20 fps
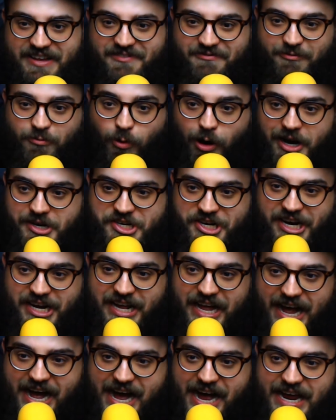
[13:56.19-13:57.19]
watching a
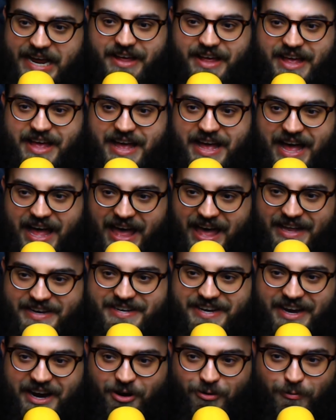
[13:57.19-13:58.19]
guy at
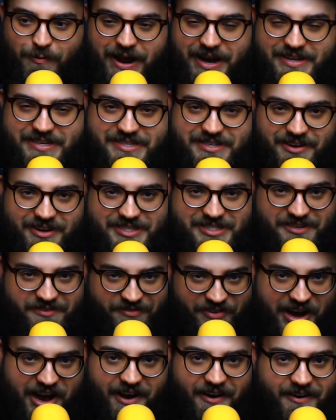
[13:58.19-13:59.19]
a Renaissance
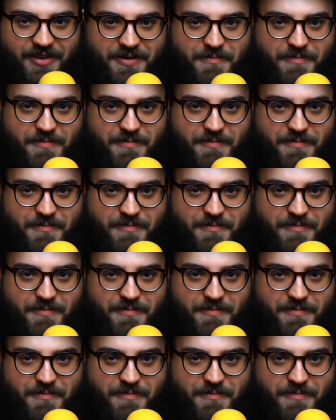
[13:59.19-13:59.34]
fair